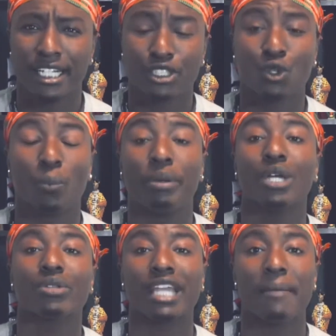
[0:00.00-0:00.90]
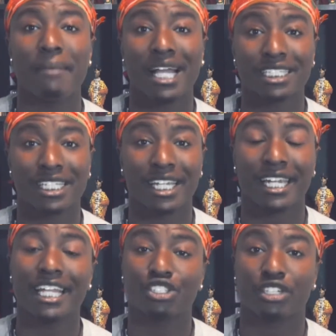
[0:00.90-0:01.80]
to build that masculine
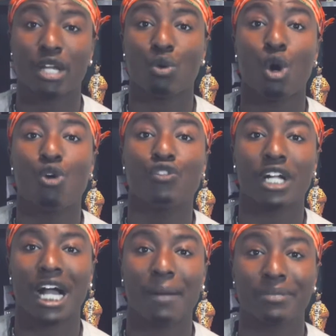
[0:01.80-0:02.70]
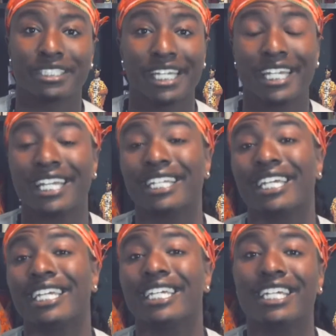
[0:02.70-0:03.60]
nature. They will overcompensate in
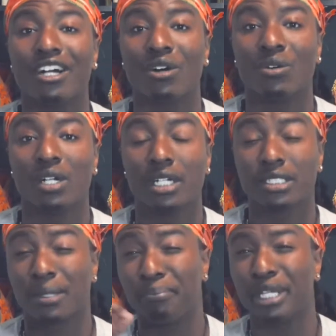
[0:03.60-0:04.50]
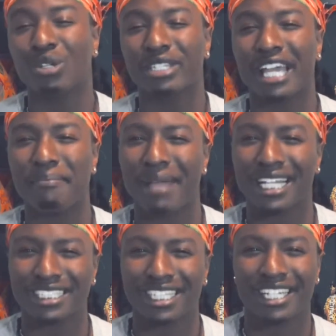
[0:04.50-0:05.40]
the ego to build that
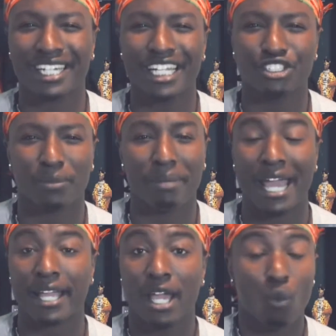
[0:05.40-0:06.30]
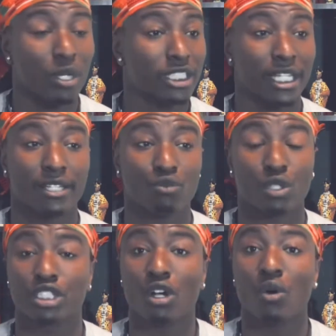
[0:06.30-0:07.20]
masculine nature back, which can
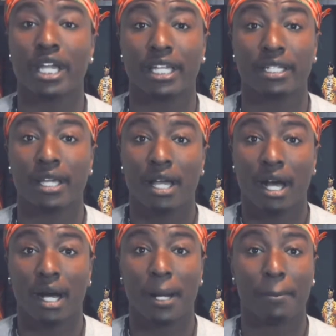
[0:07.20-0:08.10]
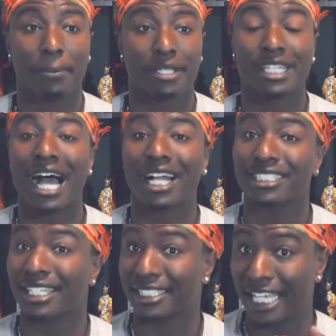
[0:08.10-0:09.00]
result in
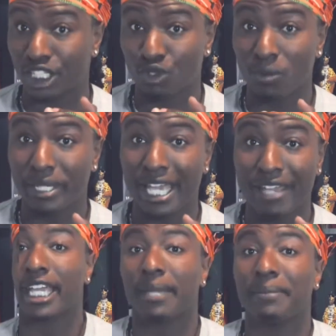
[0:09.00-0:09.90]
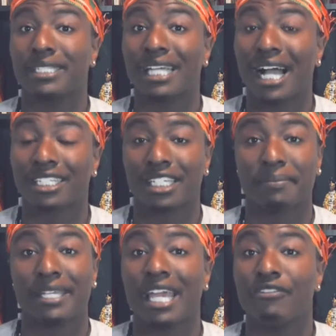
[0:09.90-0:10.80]
toxic sexual behavior. It can be toxic
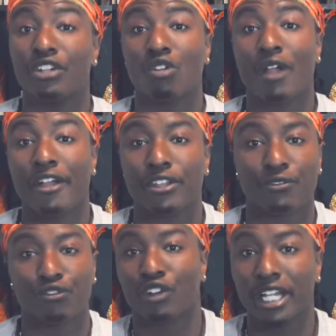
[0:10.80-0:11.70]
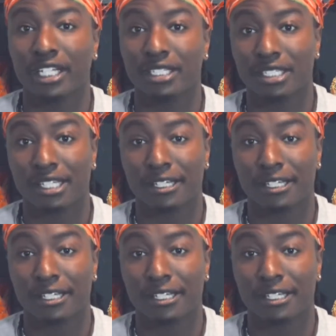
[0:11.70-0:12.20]
behavior around your friends,